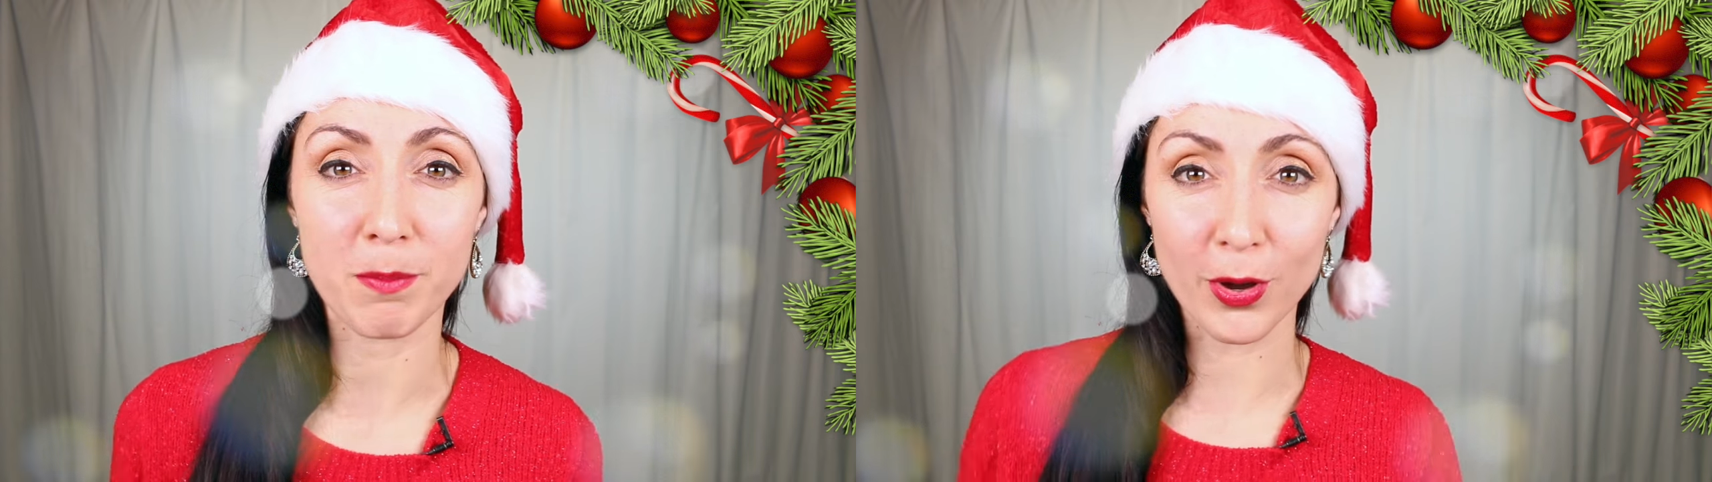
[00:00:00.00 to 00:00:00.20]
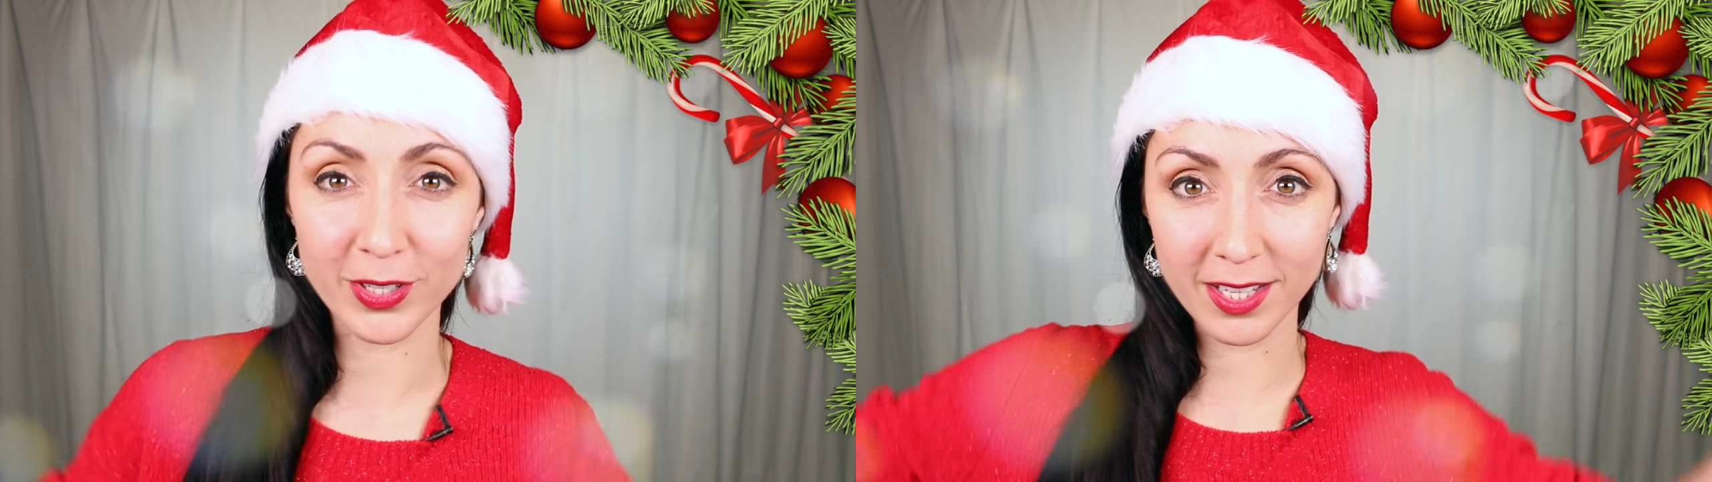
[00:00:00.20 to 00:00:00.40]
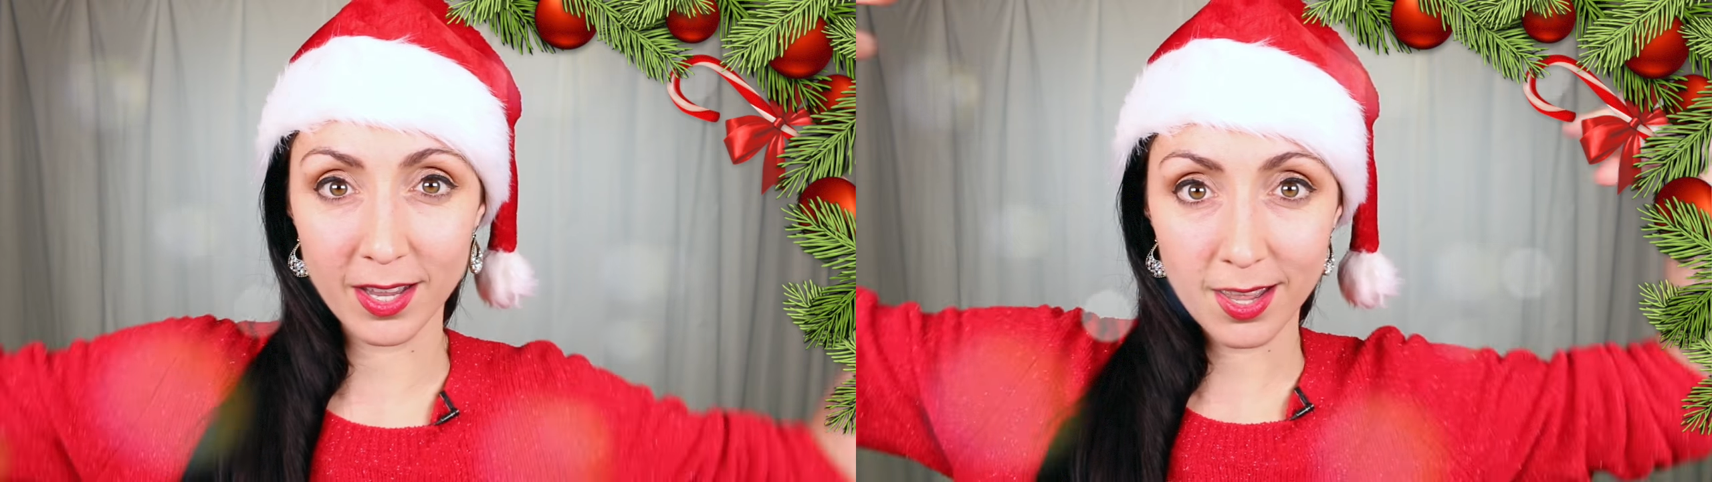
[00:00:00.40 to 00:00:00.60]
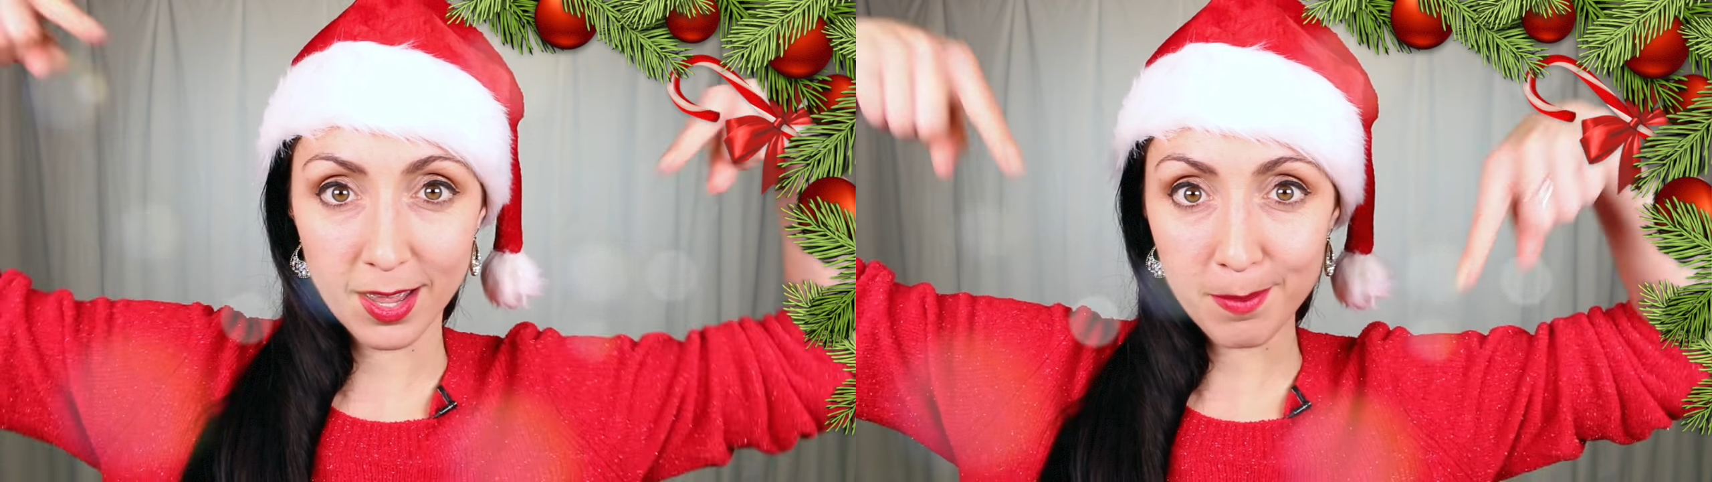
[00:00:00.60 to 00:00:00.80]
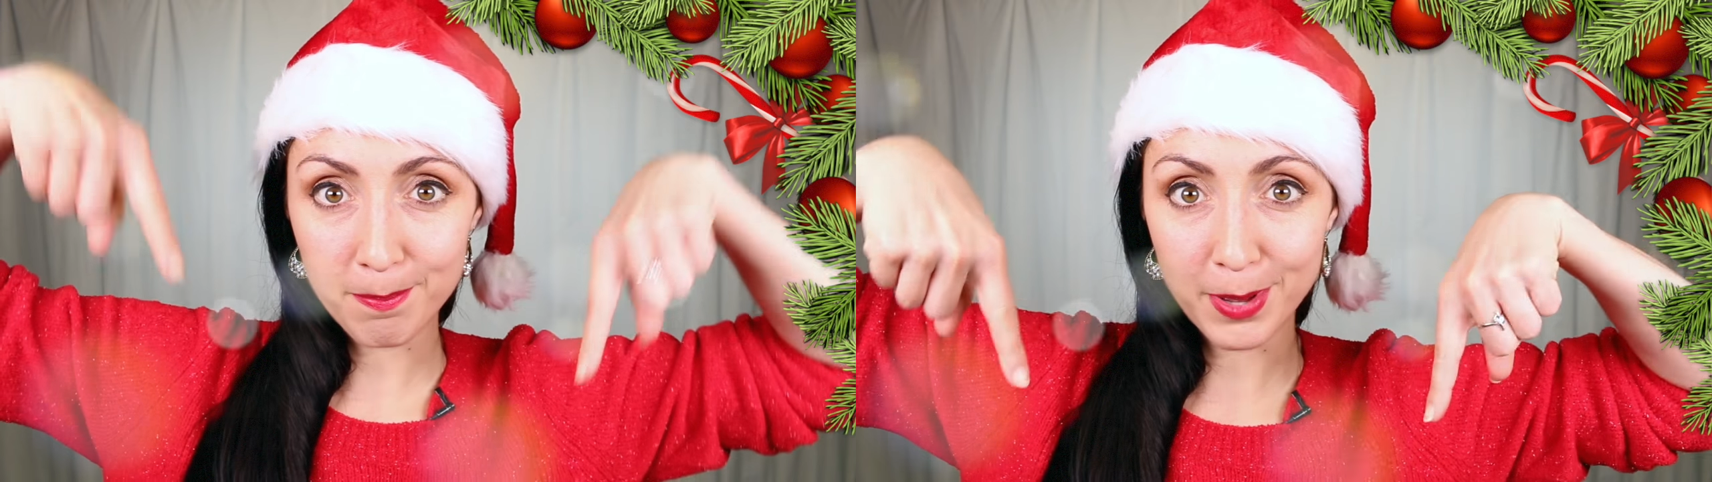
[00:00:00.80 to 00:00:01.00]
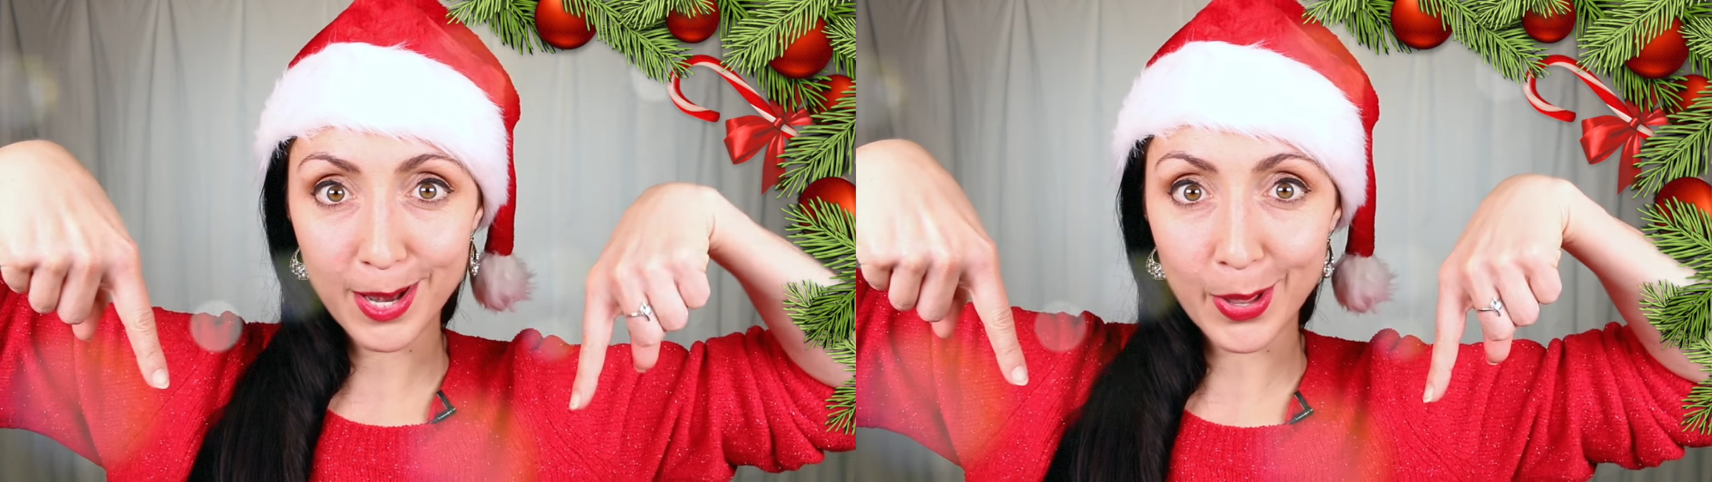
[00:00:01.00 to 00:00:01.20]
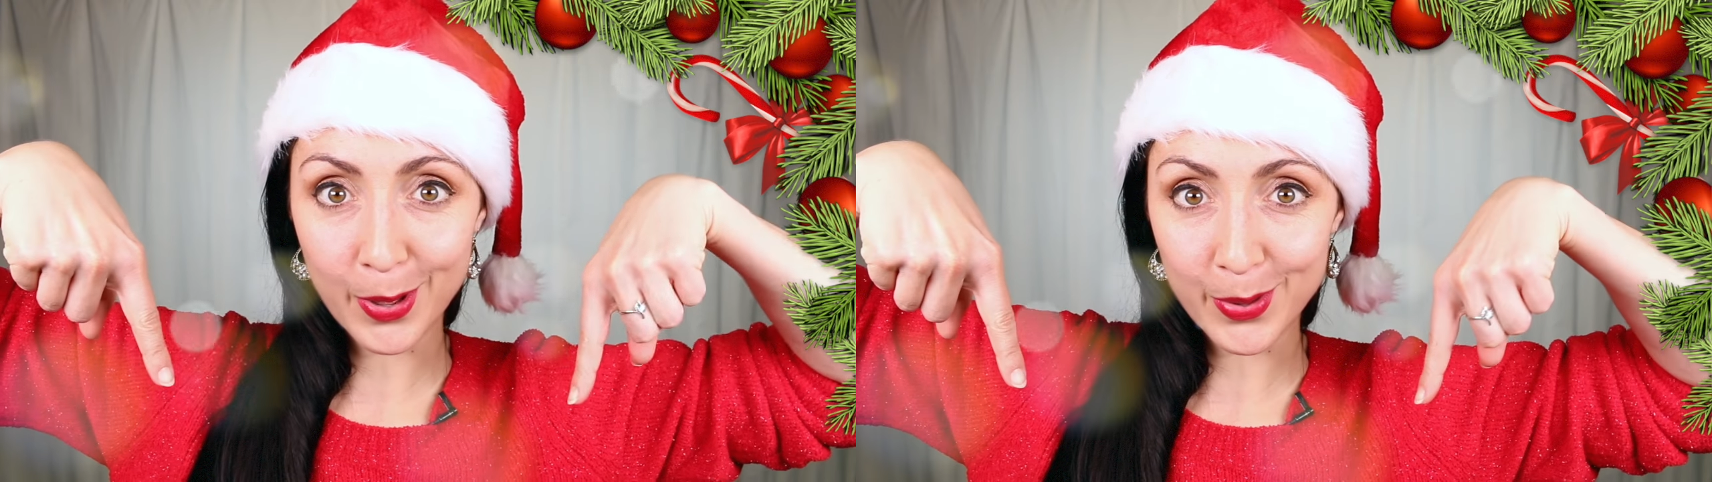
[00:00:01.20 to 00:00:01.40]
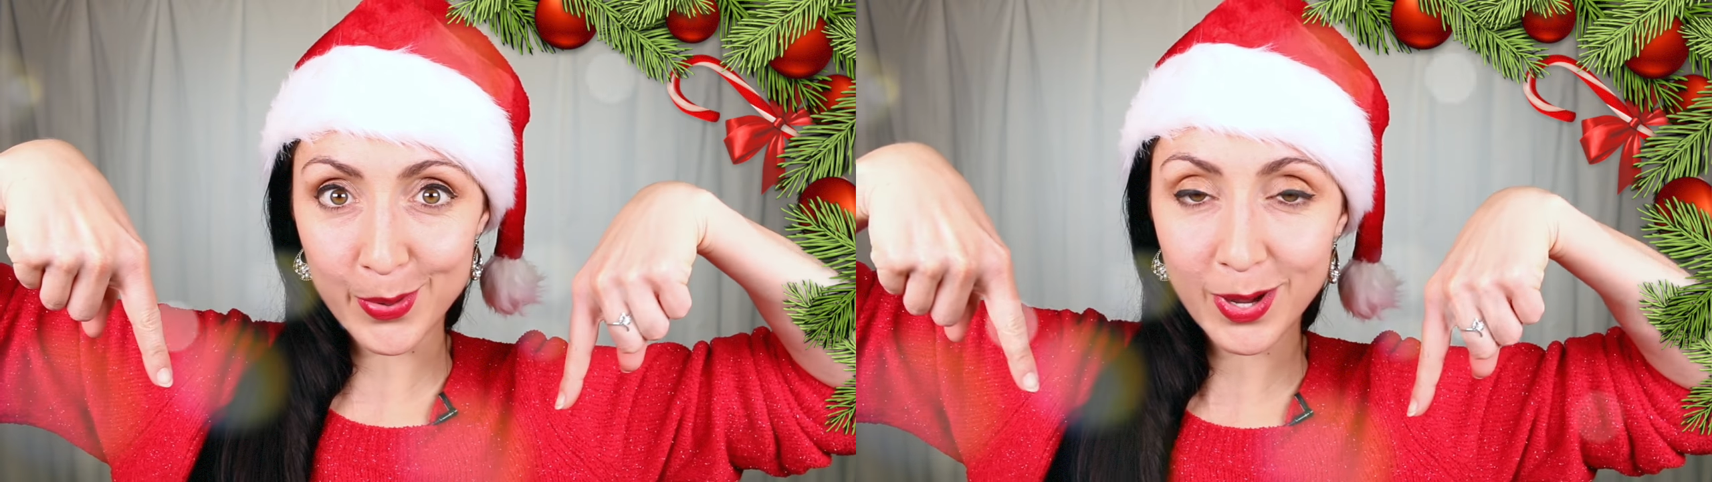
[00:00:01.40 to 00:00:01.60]
box
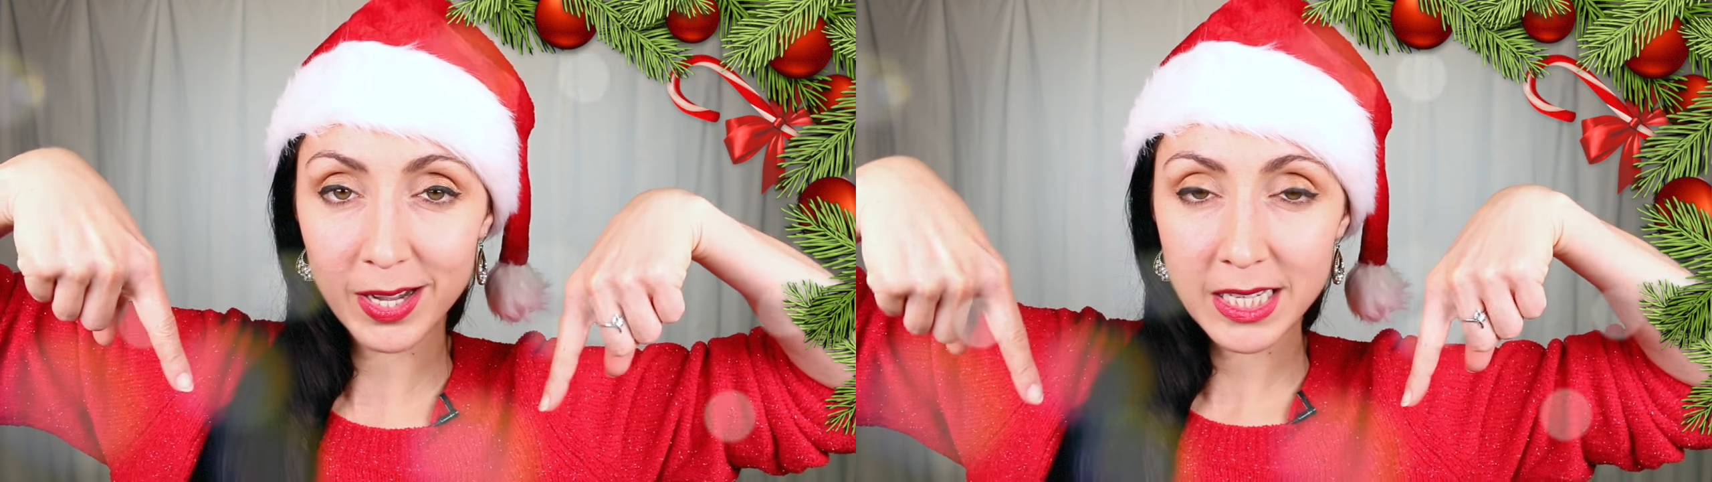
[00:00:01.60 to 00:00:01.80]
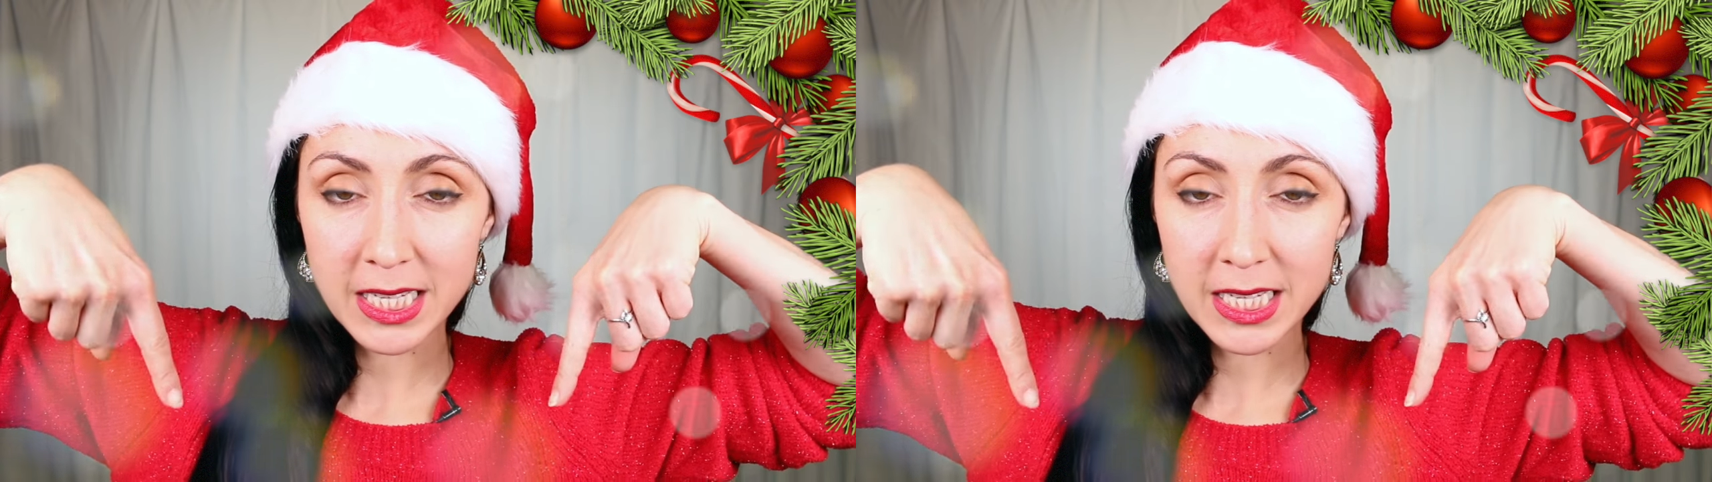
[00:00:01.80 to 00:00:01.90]
below.